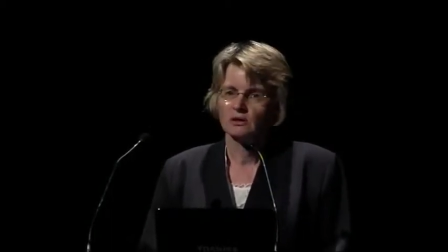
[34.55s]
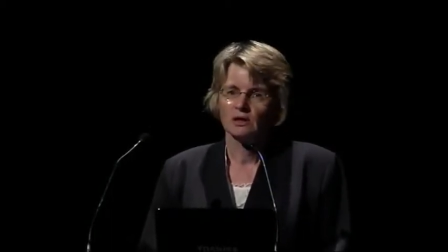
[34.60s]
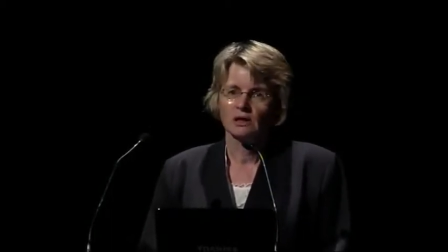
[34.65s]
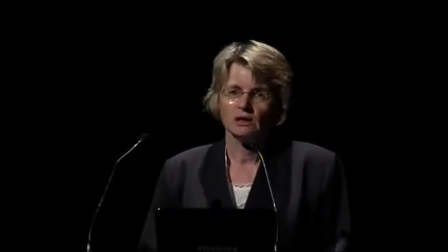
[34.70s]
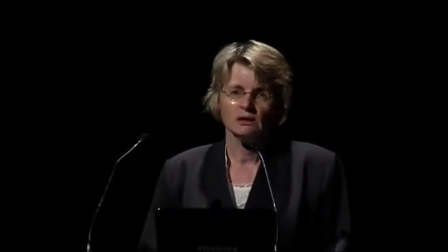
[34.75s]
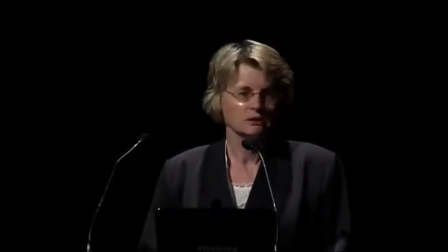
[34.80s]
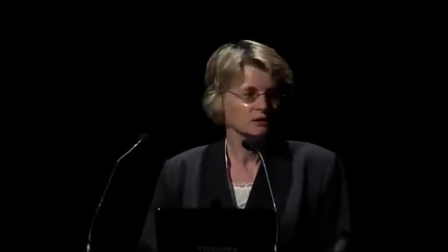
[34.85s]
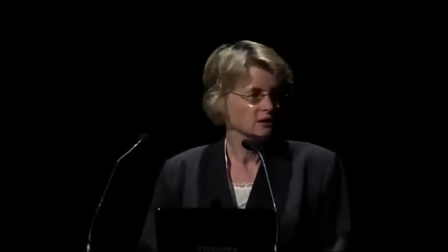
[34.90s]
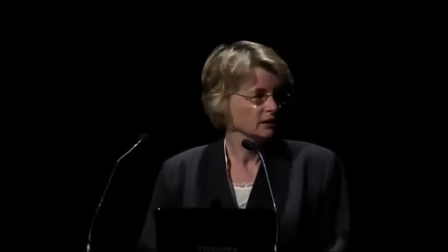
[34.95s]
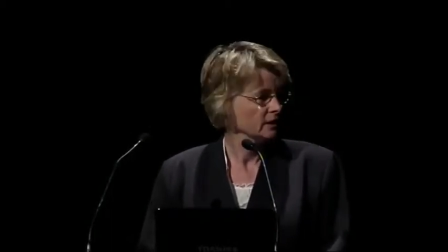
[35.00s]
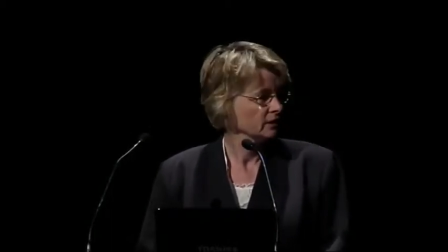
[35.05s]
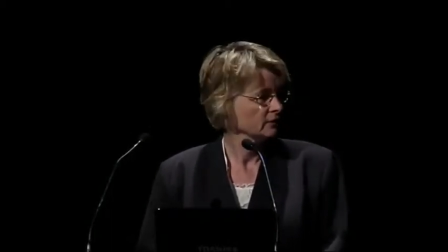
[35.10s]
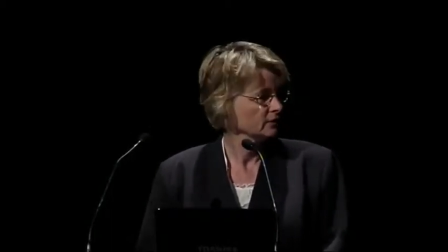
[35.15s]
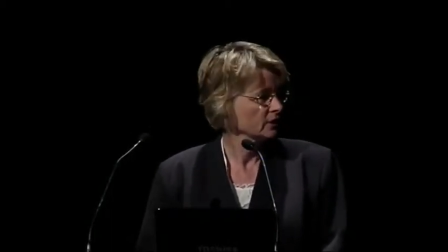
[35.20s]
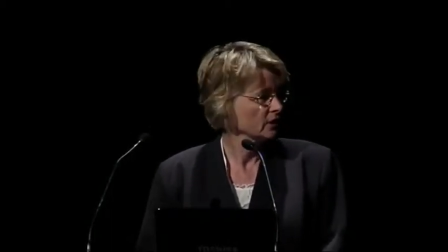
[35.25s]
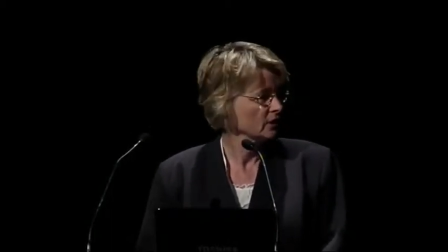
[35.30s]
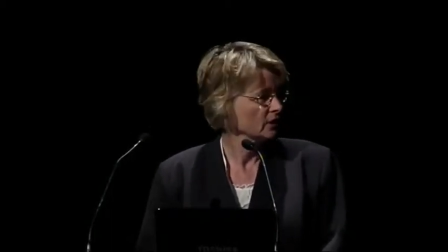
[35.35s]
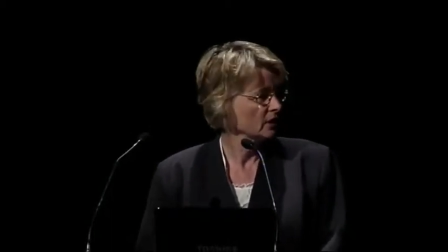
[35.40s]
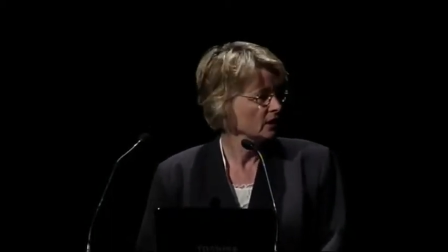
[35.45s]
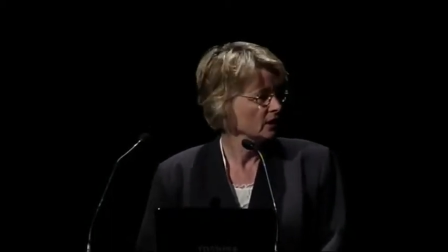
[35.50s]
And Clare and
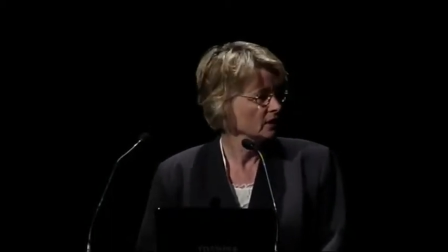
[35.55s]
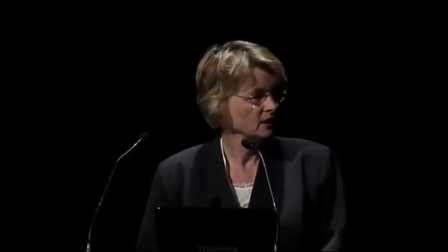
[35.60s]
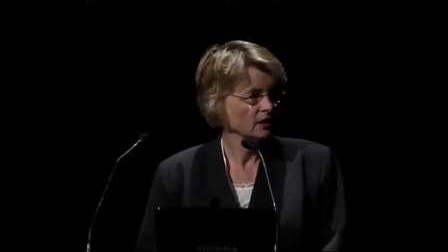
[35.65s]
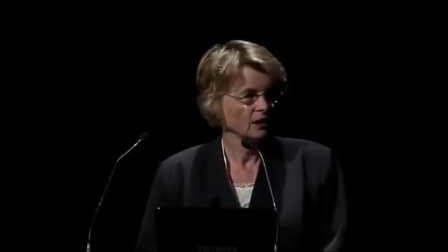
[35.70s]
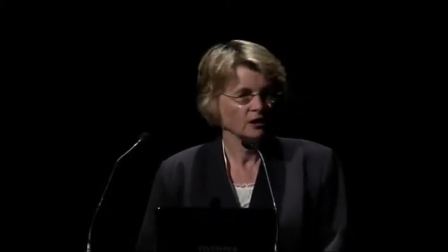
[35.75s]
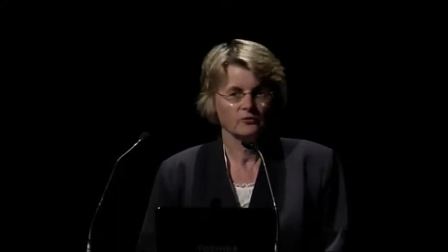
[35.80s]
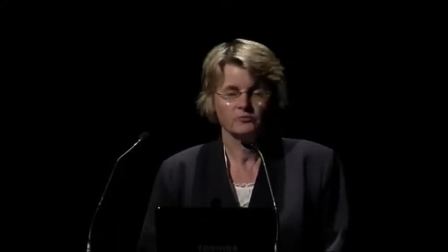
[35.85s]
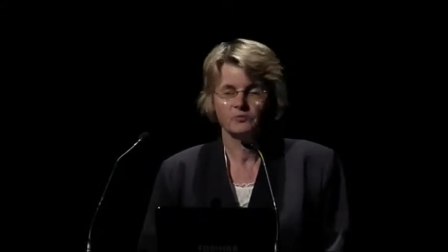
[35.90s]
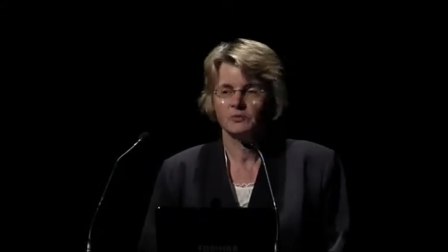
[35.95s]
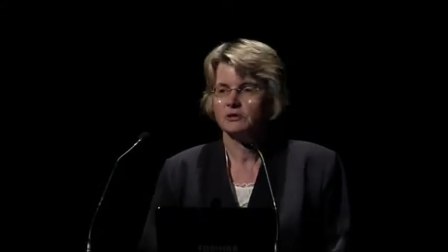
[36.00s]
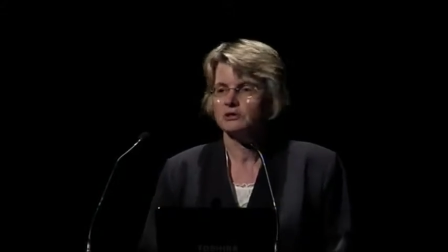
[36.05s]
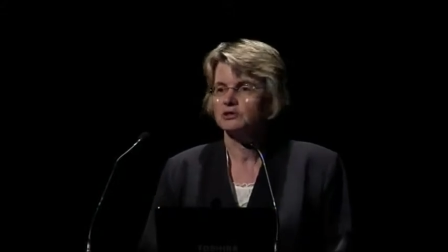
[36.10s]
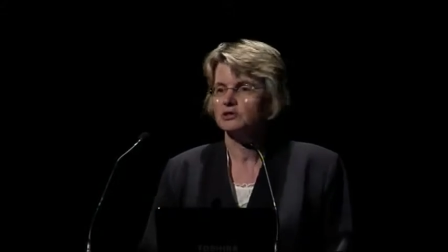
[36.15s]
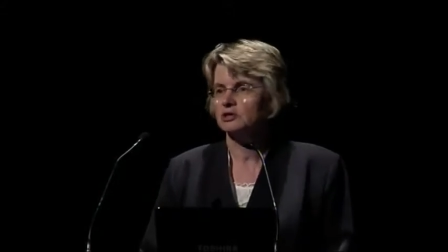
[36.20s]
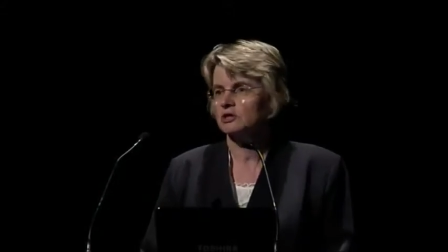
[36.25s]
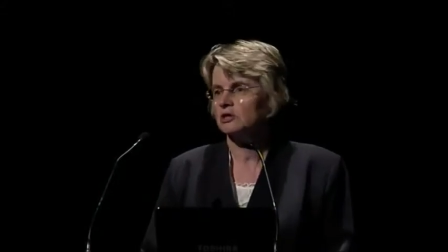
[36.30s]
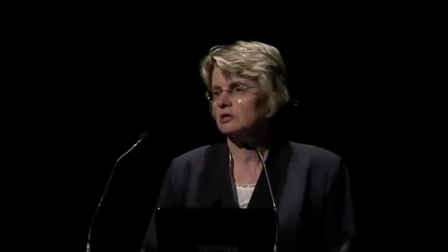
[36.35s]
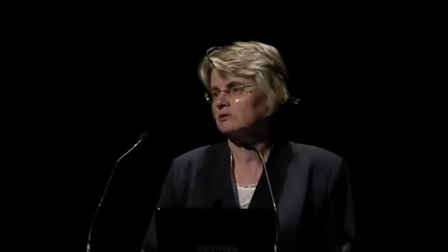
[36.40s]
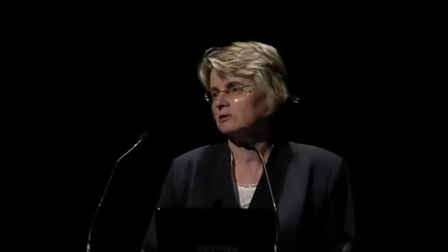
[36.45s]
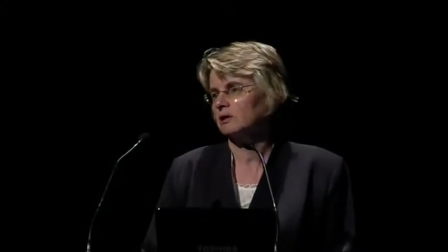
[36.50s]
I have been
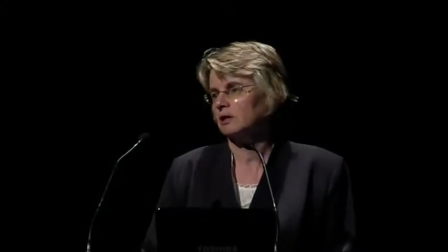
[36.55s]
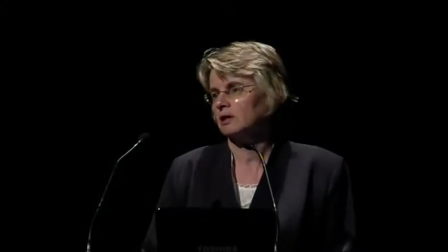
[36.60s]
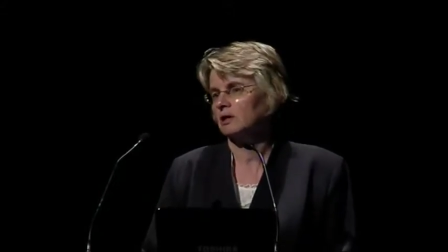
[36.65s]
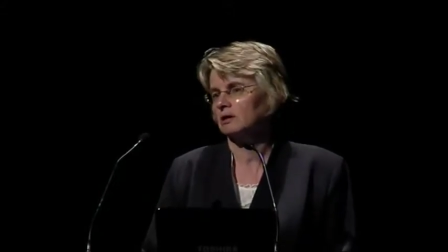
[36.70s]
sharing